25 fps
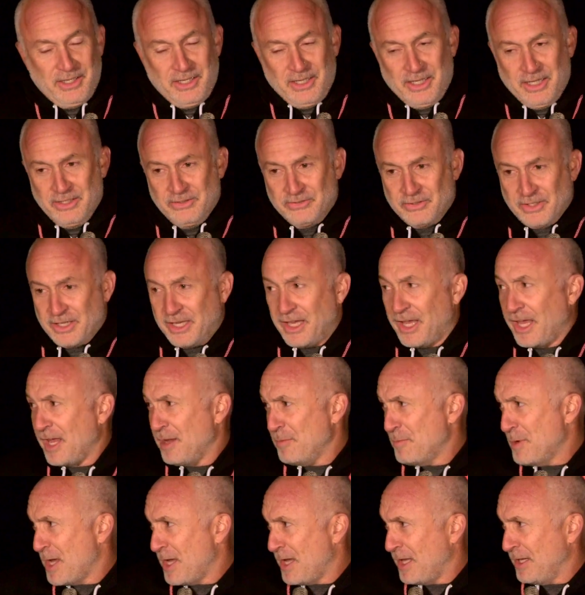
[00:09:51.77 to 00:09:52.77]
he's like,
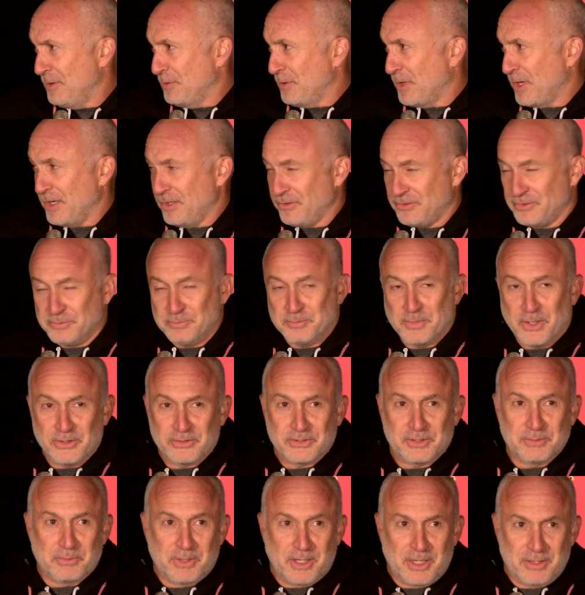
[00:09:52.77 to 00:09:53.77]
hey, man, you want to
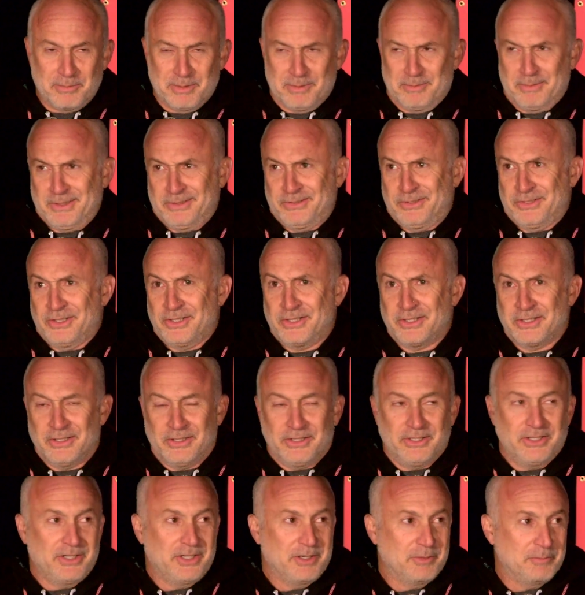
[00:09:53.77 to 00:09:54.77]
smoke some herb? I'm like, sure.